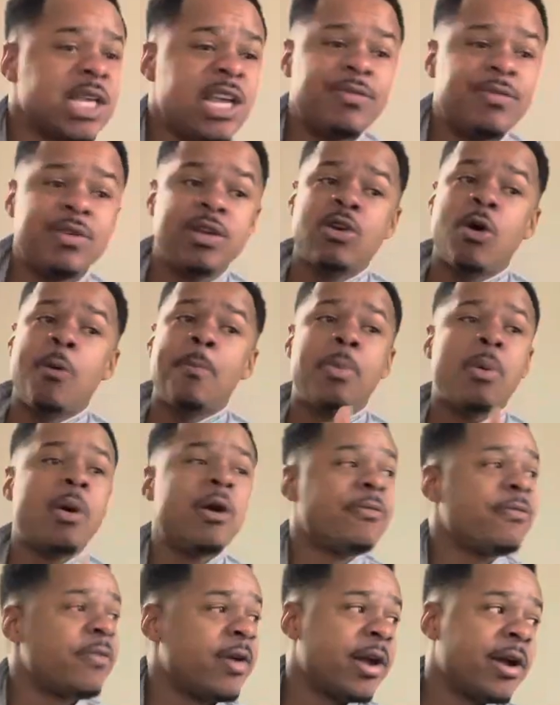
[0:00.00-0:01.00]
even your
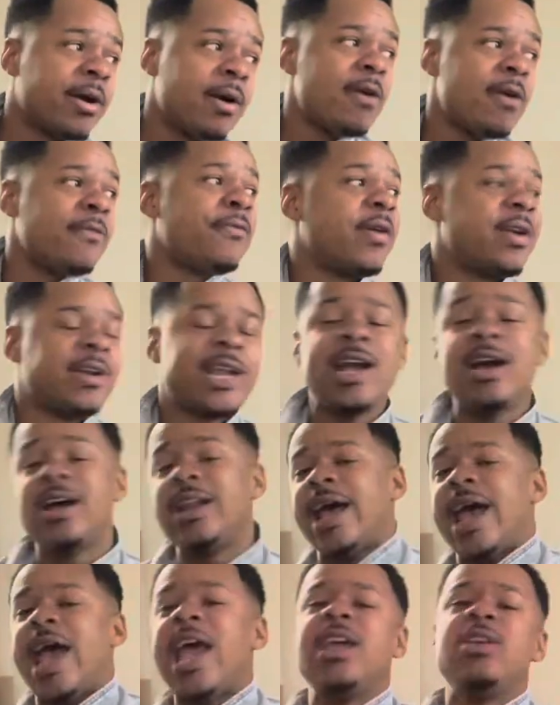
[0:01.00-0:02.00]
boyfriend, girlfriend, they're going
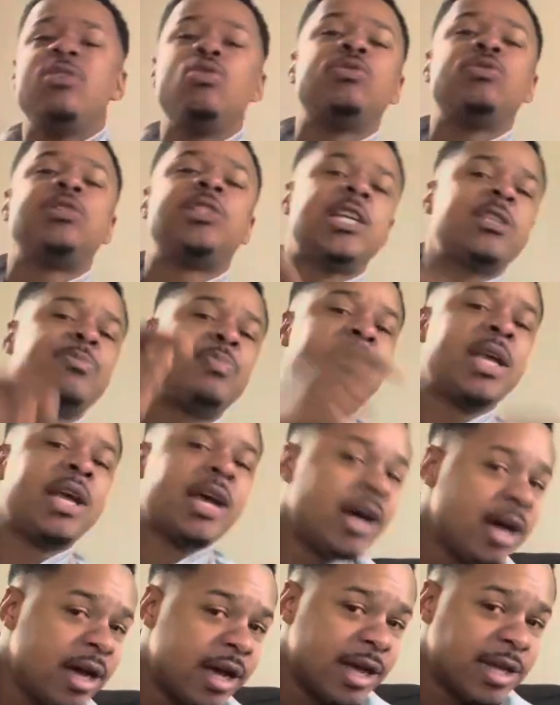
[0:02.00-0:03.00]
to hate you just
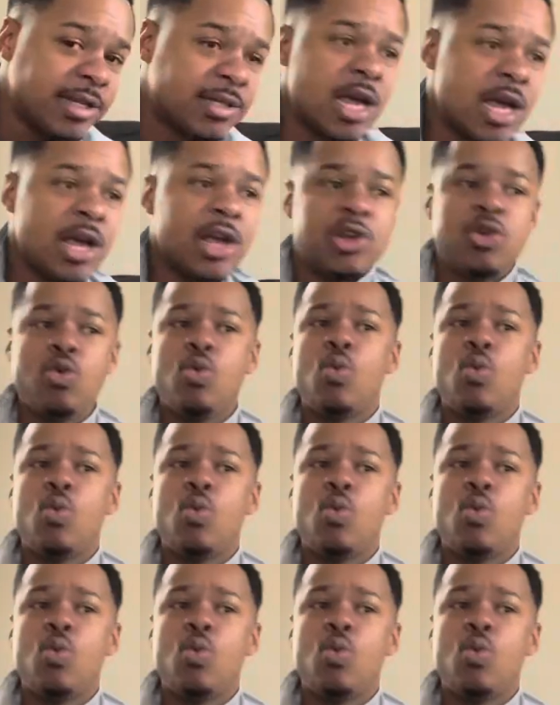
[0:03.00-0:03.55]
because you